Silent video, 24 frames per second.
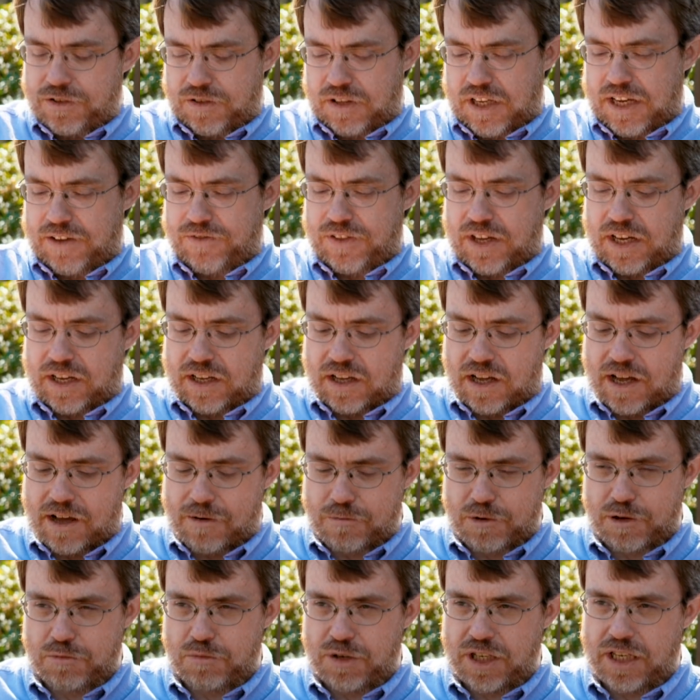So they have that
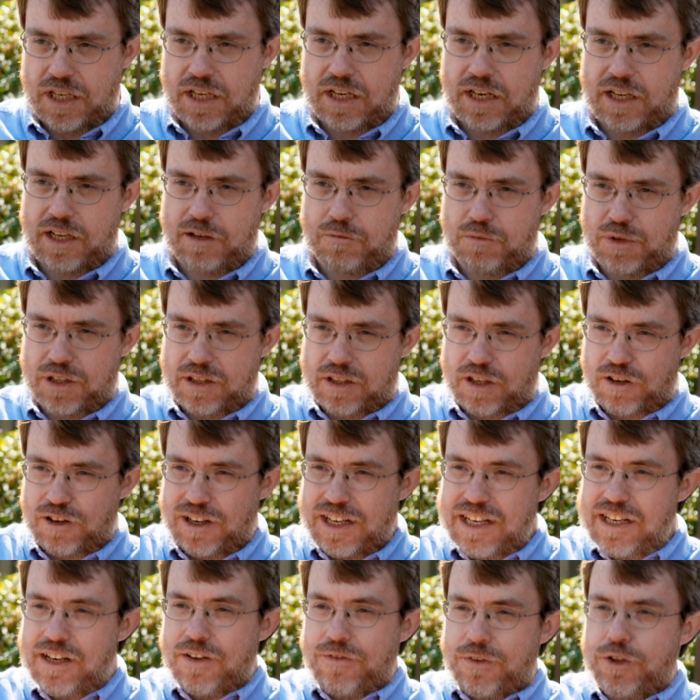common beginning, but they're
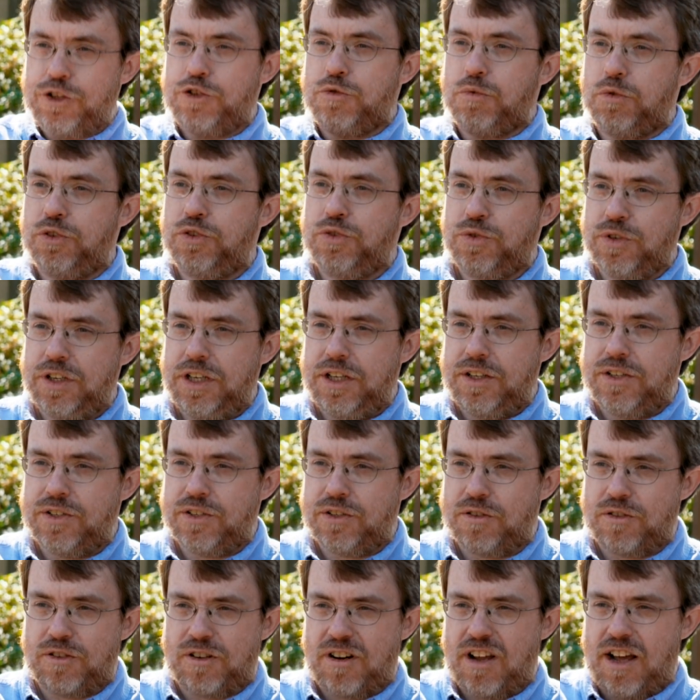individual trees,
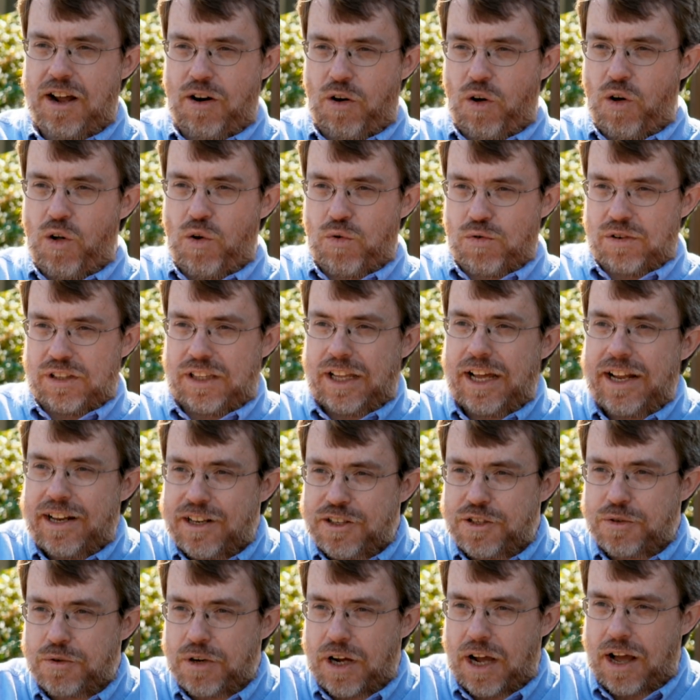so they're not all
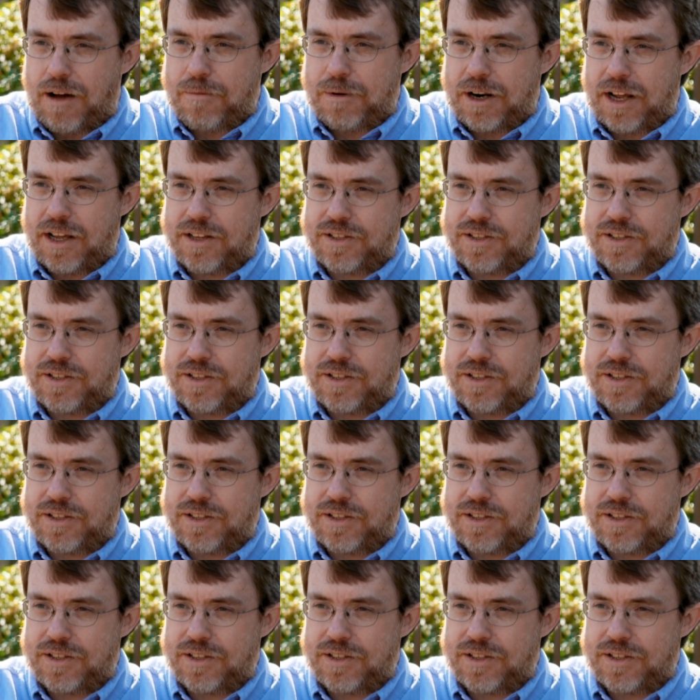related to a common